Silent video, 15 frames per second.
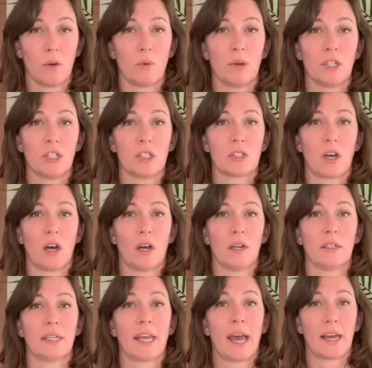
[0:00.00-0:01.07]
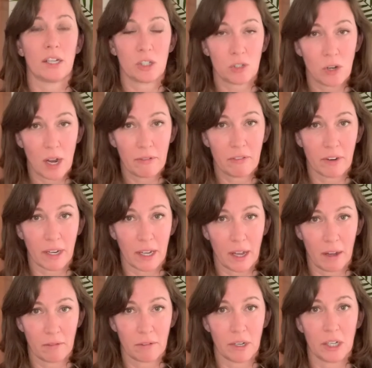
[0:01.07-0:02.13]
which is called catastrophic
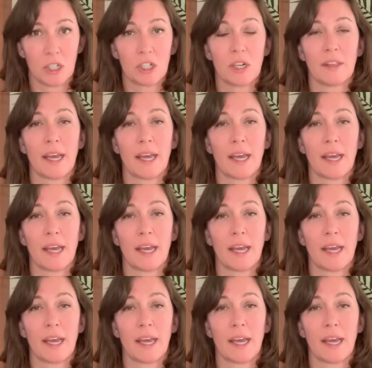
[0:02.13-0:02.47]
coverage,